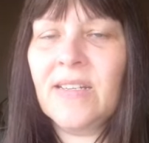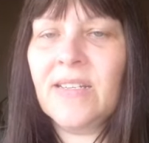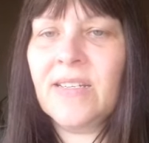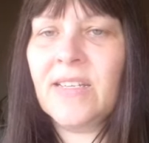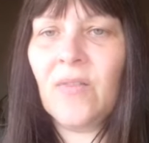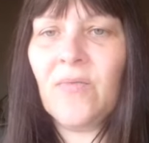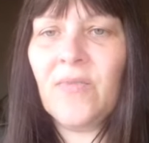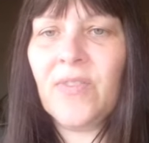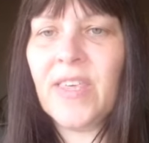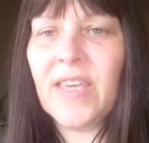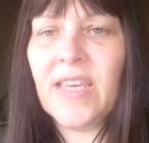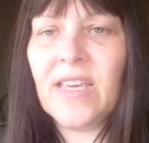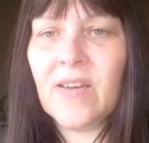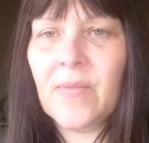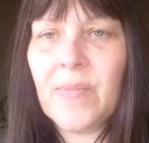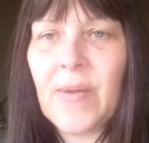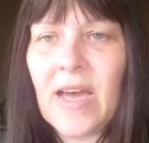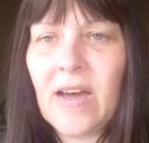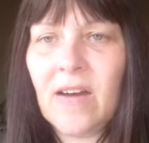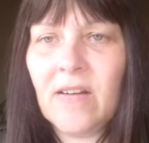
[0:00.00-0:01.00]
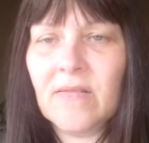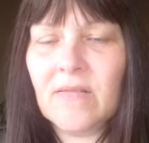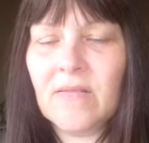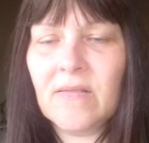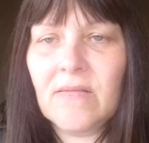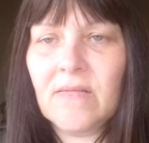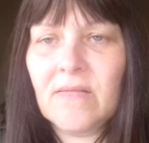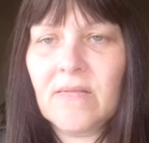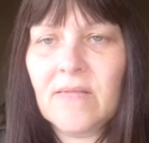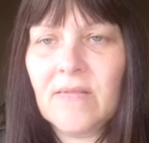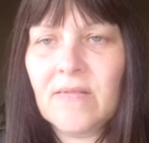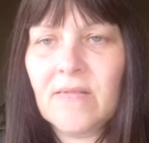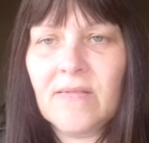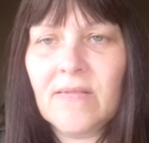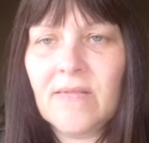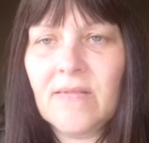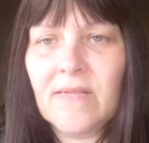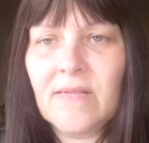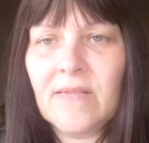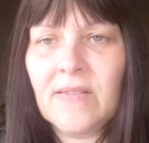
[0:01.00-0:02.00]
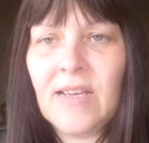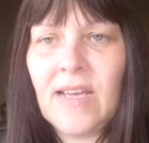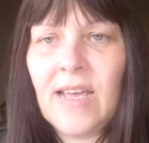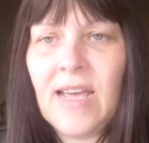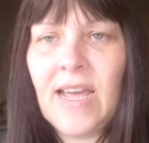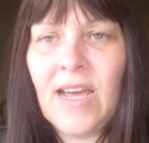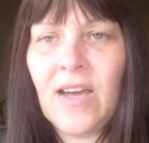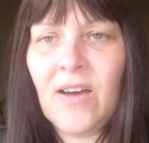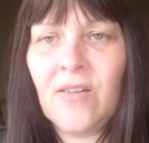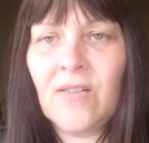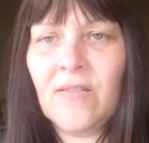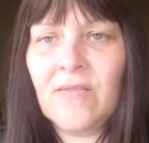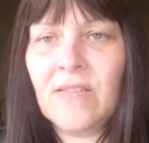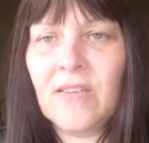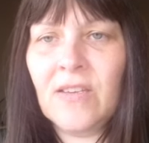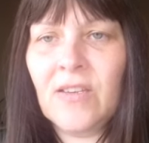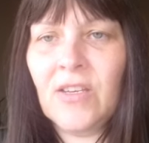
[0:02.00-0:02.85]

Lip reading: don't think about how,